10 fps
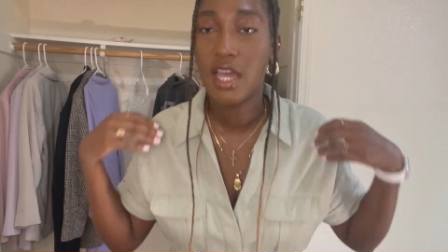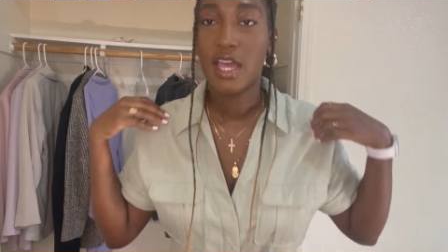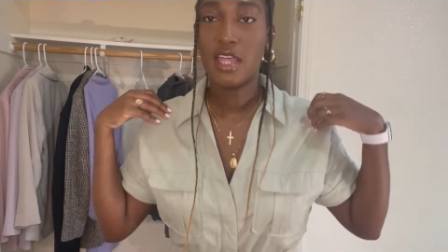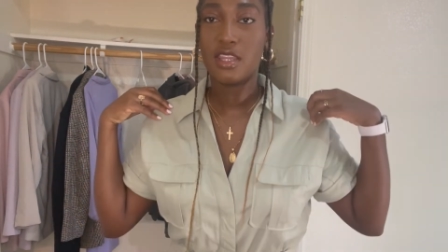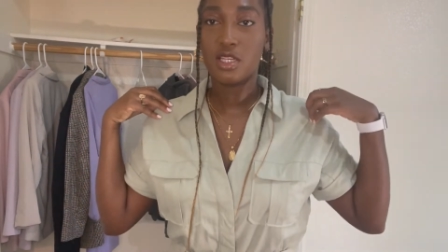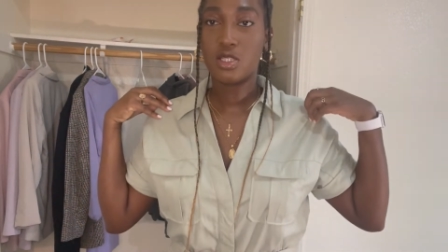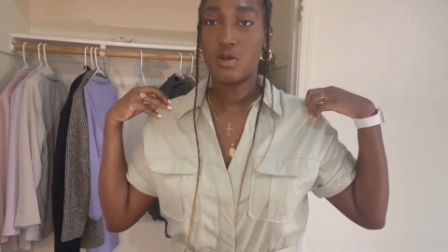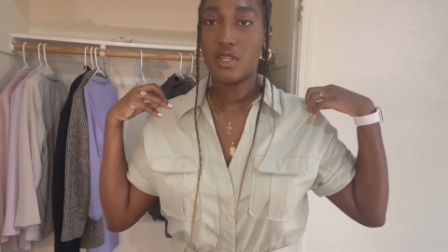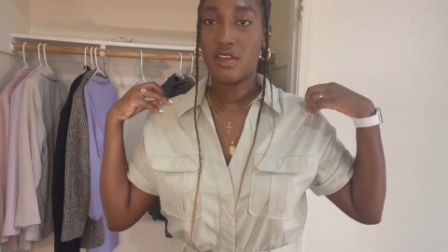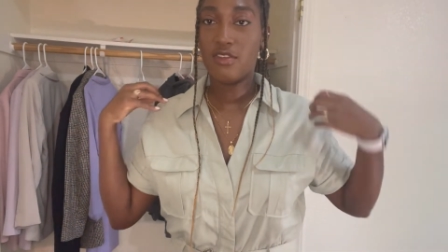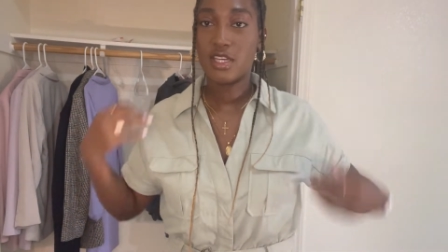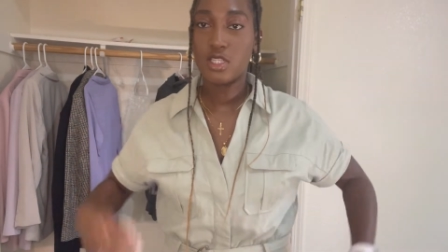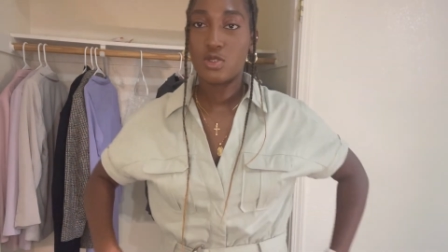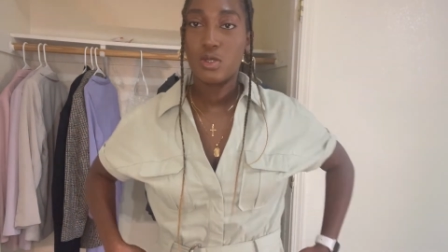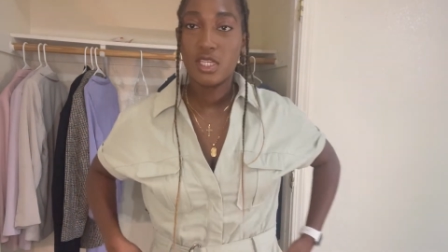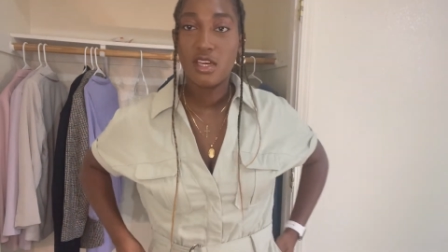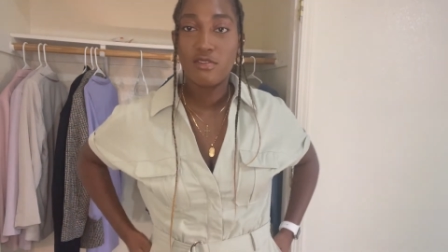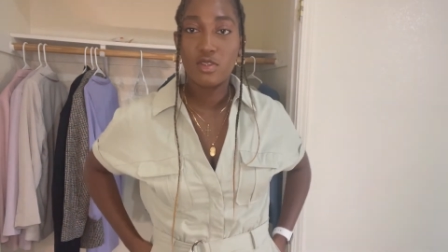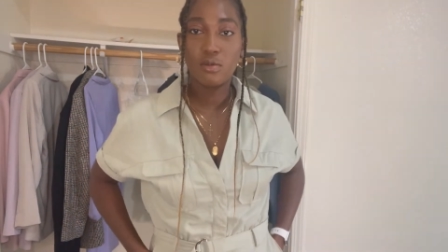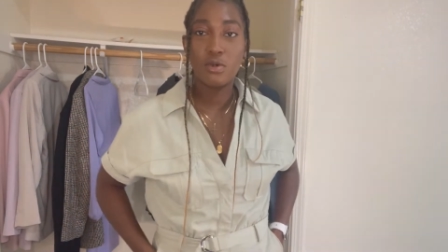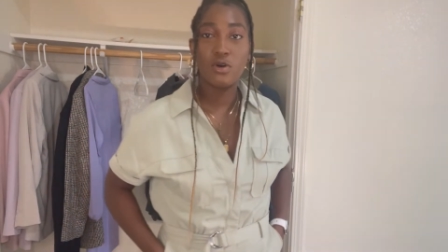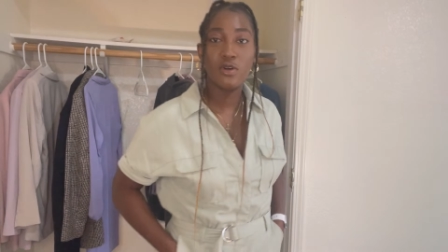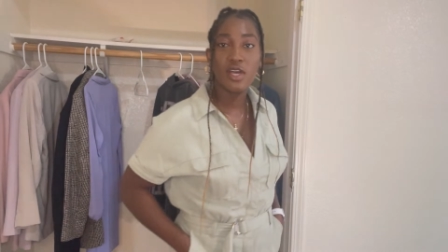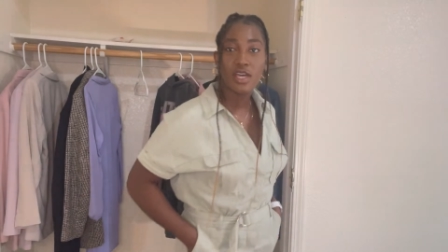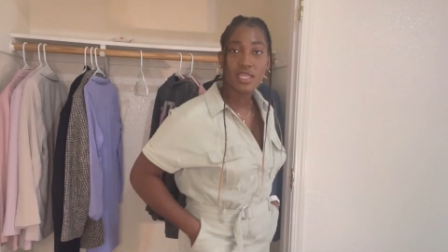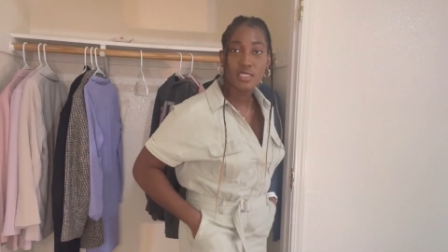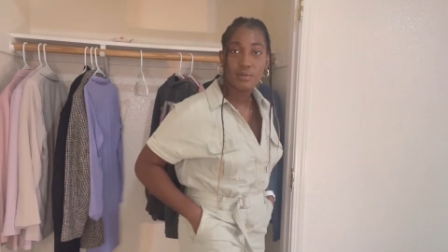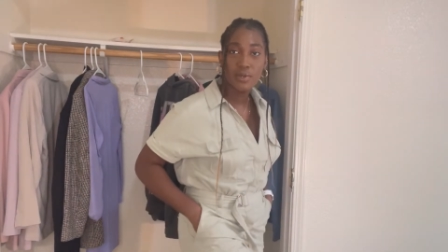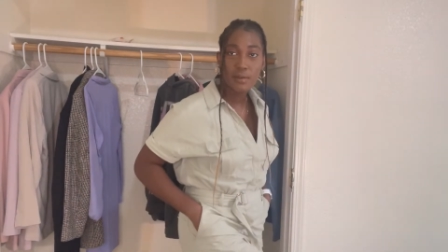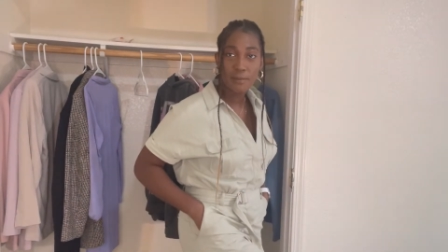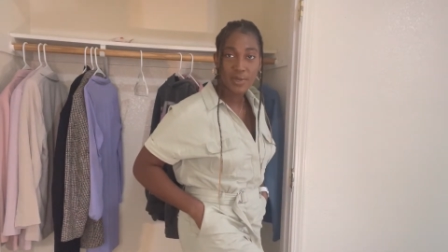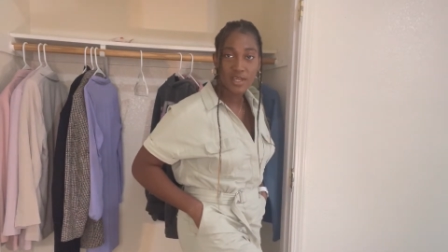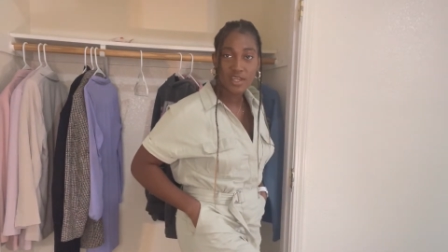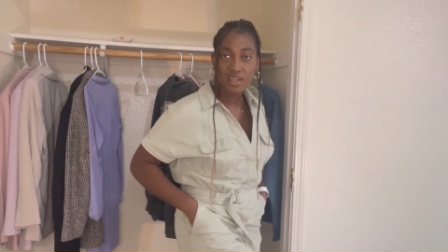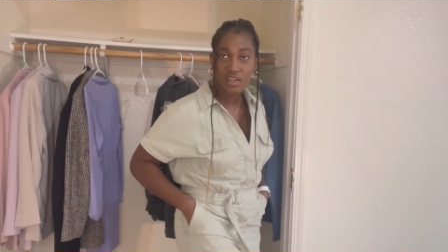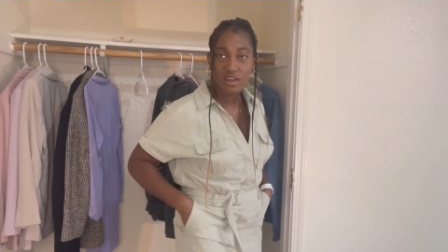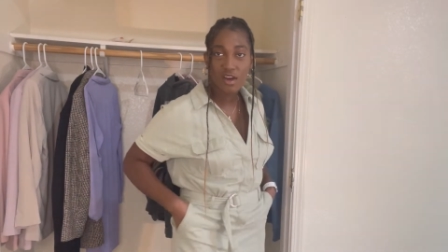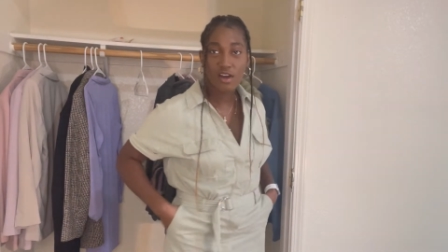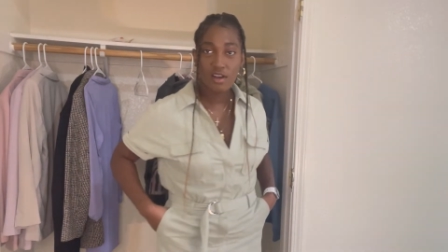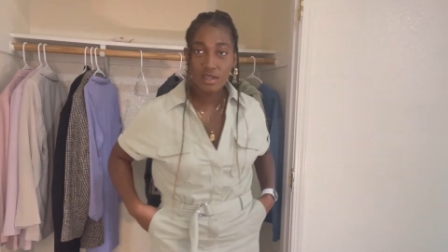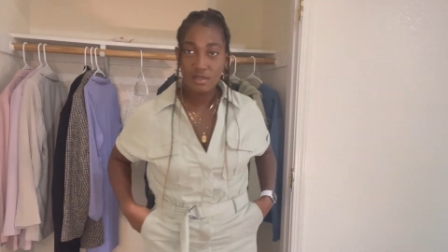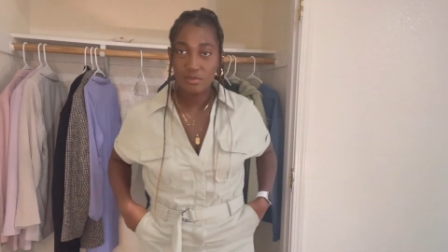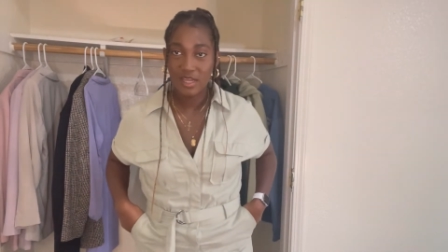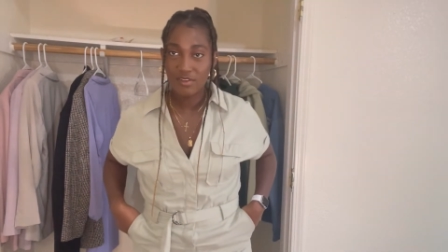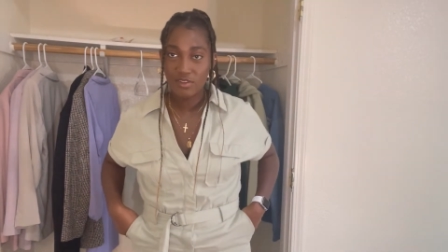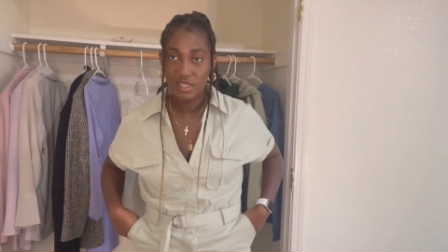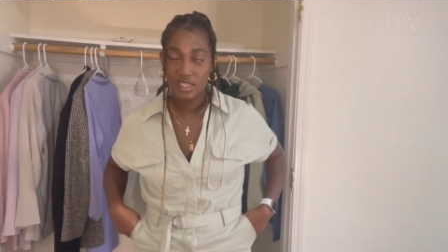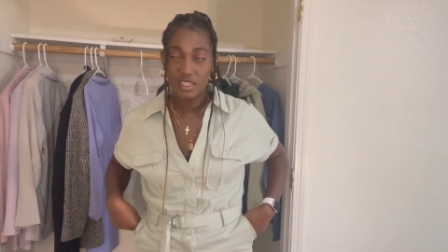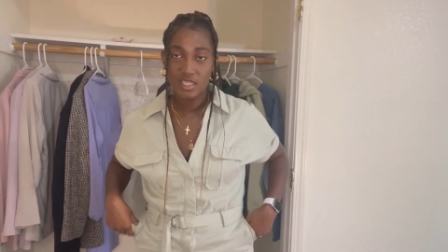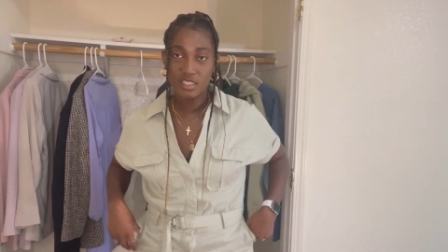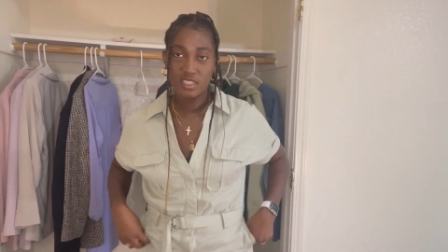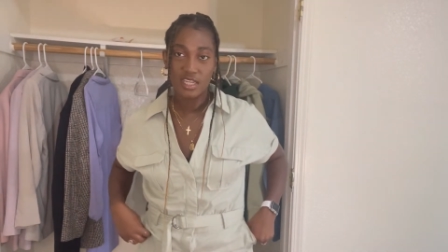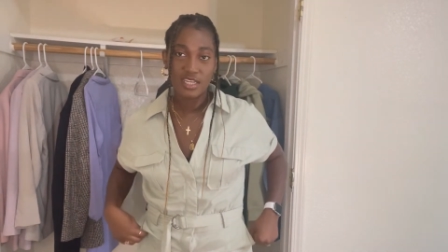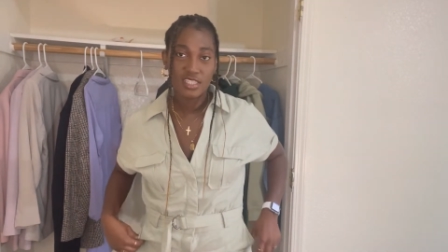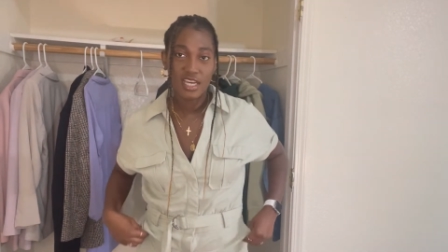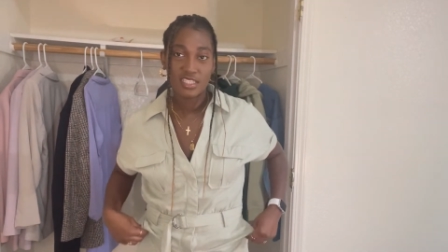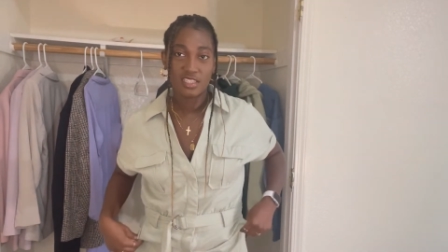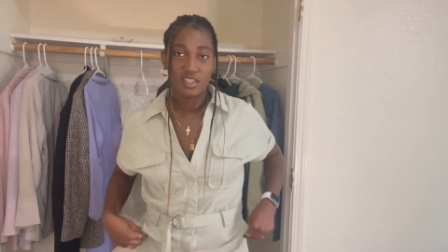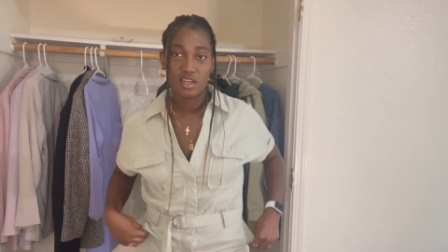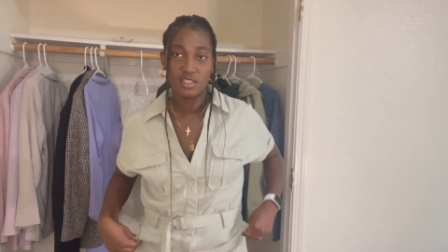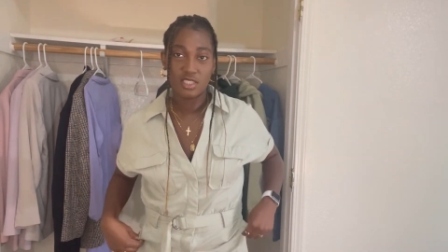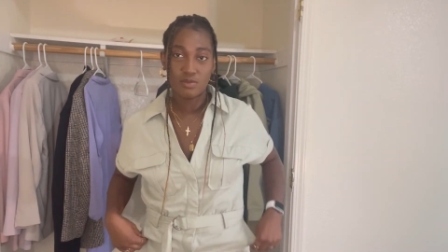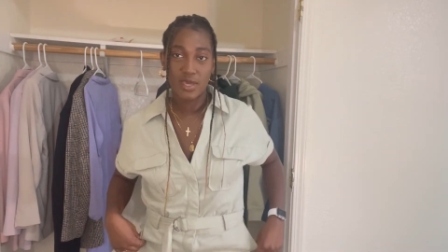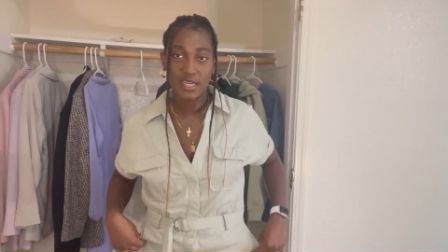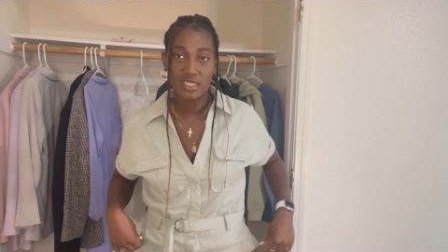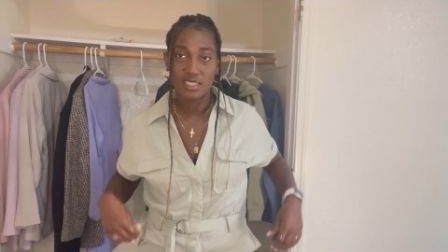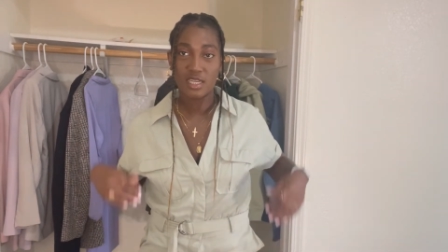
And this one, I feel like it's really comfortable. It's a bit big on, but I feel like it's nice. It has like a lot of space.